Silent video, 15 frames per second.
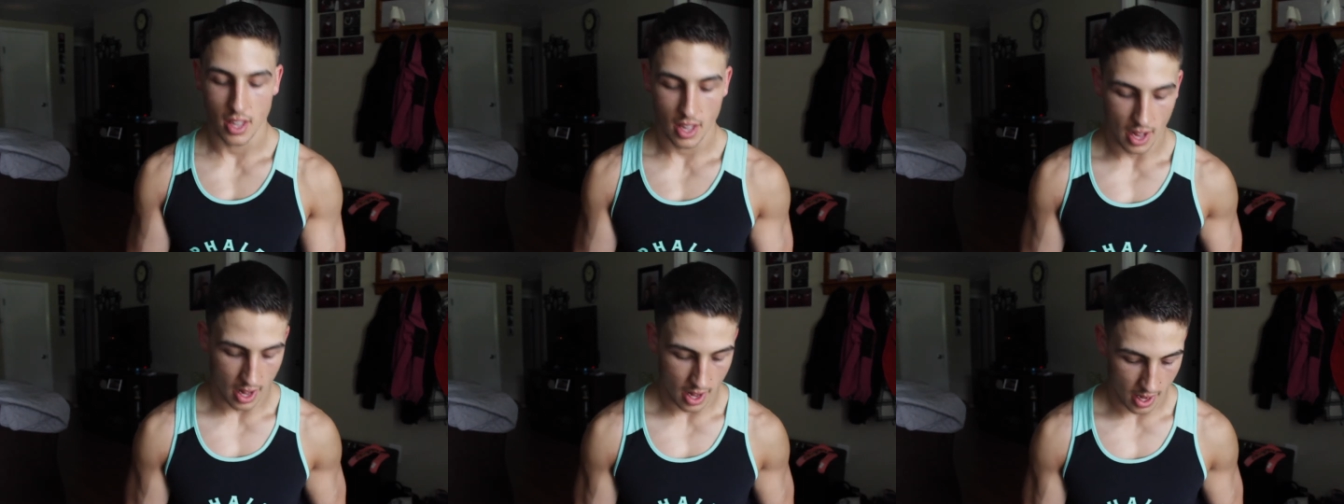
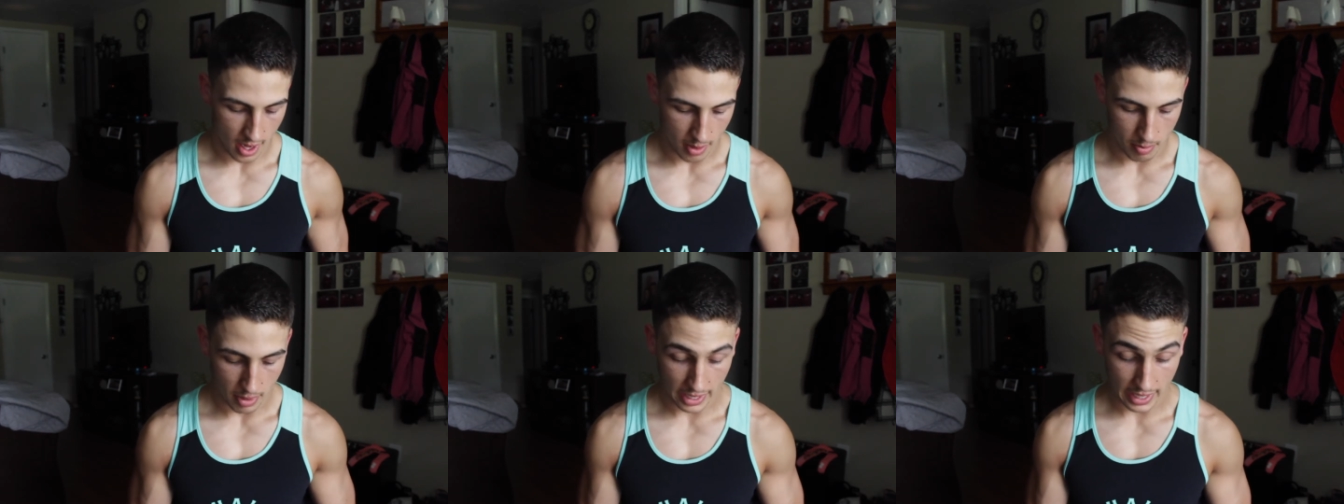
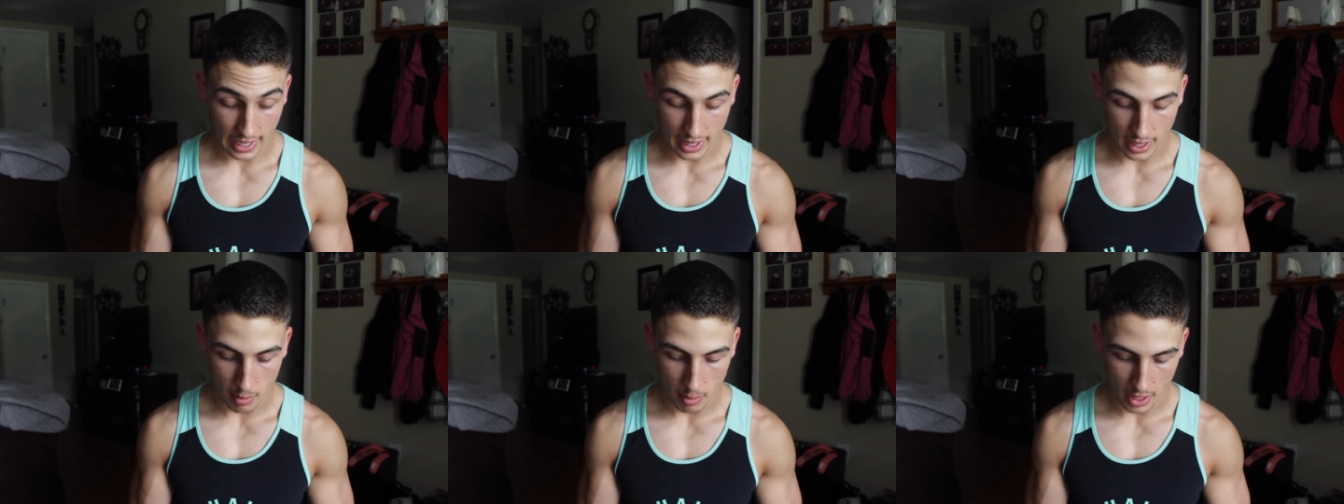Um, I got
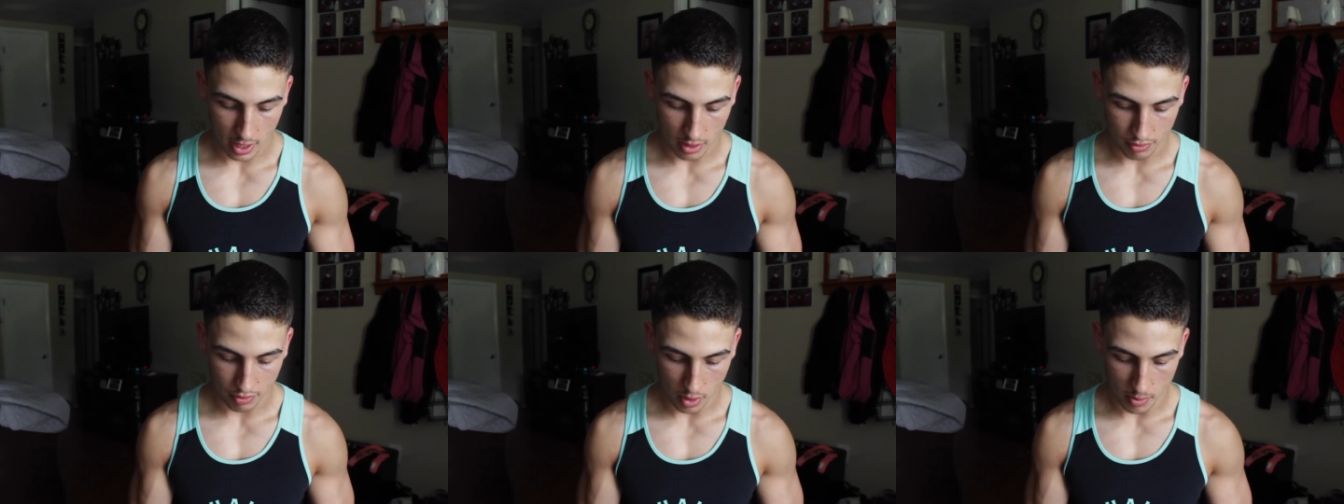an
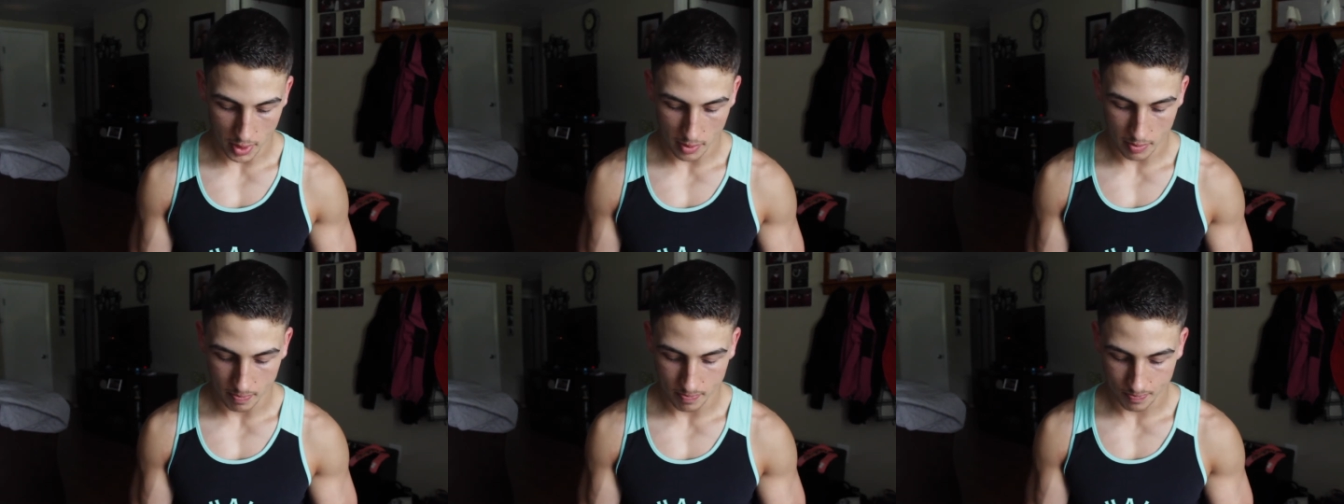email from
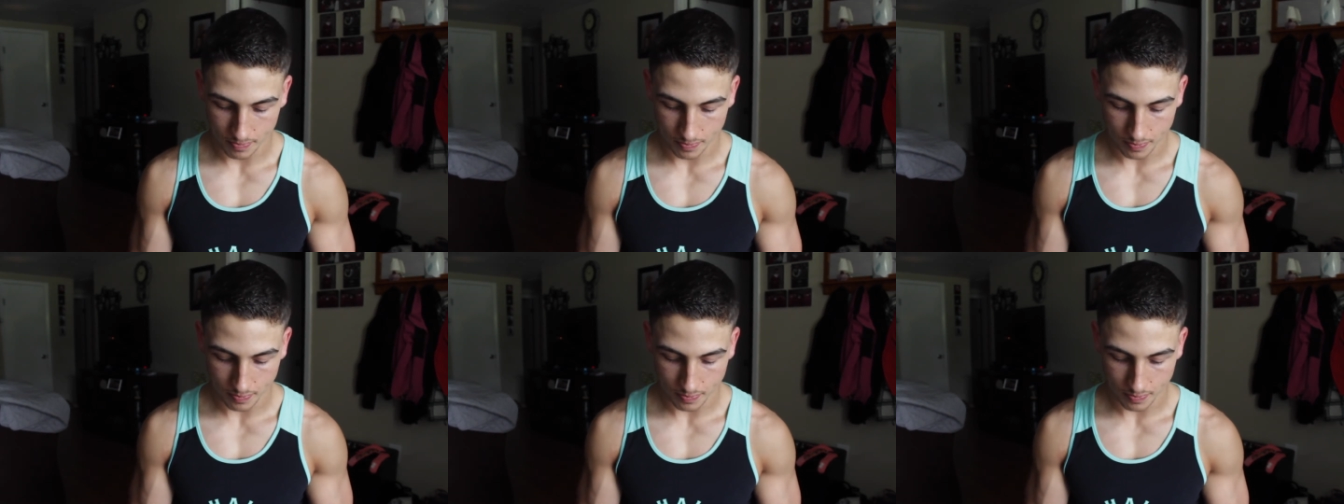them.